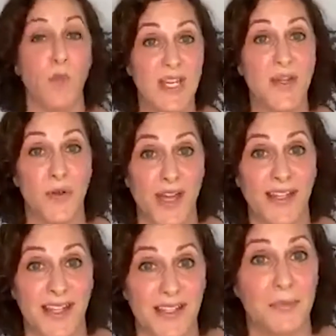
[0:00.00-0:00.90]
And we know
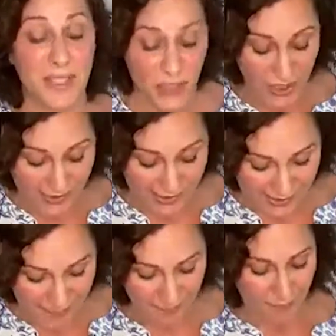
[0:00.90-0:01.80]
that king to be
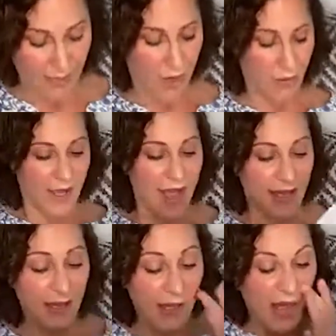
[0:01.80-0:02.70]
Jesus.
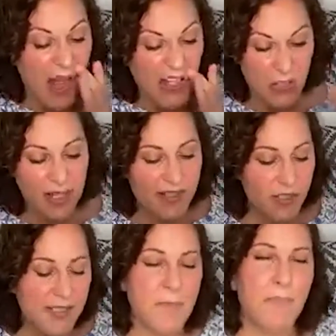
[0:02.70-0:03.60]
Okay, so
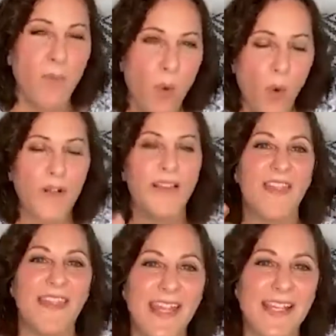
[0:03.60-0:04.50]
these are some
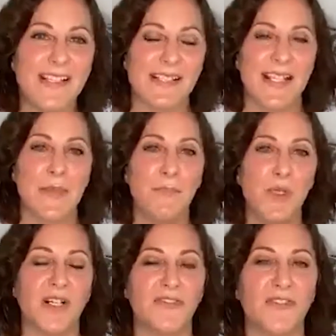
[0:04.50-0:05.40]
important things in the
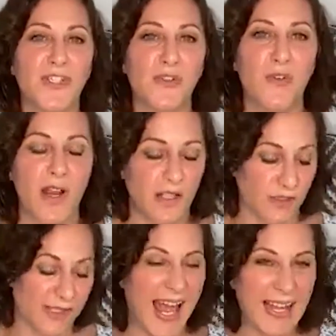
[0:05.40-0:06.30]
book of 1
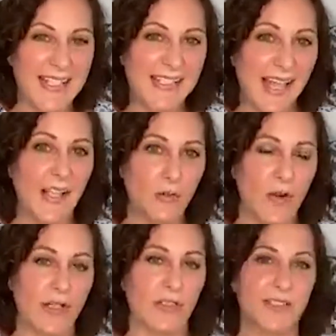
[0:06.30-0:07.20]
Chronicles and in
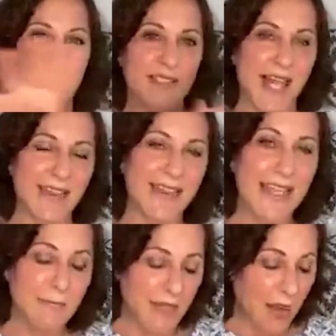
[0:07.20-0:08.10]
2 Chronicles, because
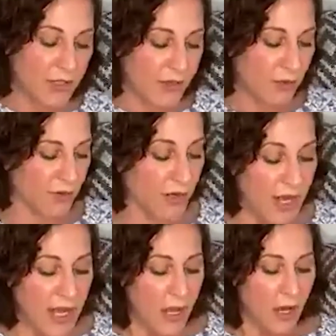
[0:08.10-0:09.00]
that theme carries over.
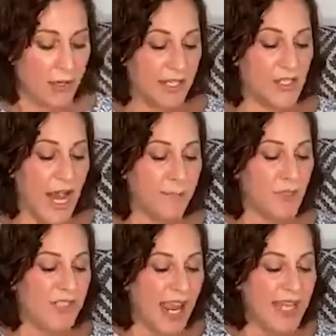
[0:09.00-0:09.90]
Okay,
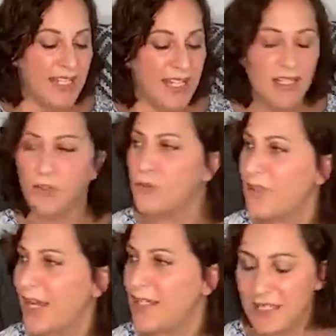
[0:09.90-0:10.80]
chapters 18
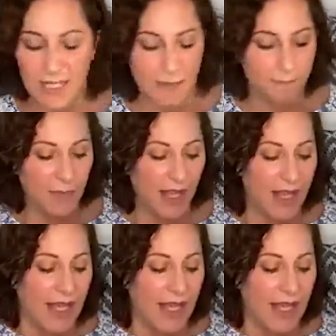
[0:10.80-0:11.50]
through 19.